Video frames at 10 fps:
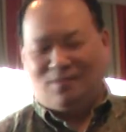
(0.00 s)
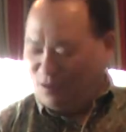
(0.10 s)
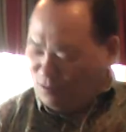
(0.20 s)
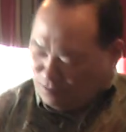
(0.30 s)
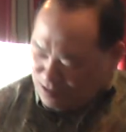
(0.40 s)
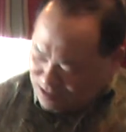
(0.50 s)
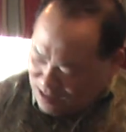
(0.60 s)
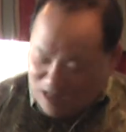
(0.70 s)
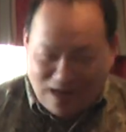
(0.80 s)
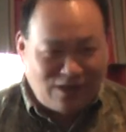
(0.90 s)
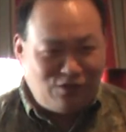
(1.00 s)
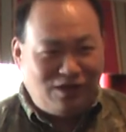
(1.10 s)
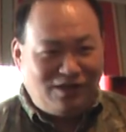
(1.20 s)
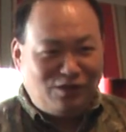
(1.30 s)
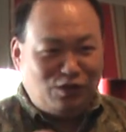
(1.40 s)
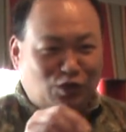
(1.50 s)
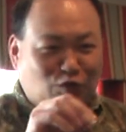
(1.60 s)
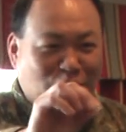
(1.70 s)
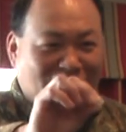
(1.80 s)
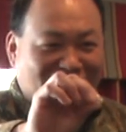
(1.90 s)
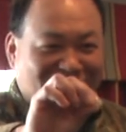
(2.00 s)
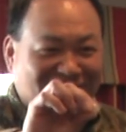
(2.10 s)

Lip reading: You notice they are actually squared.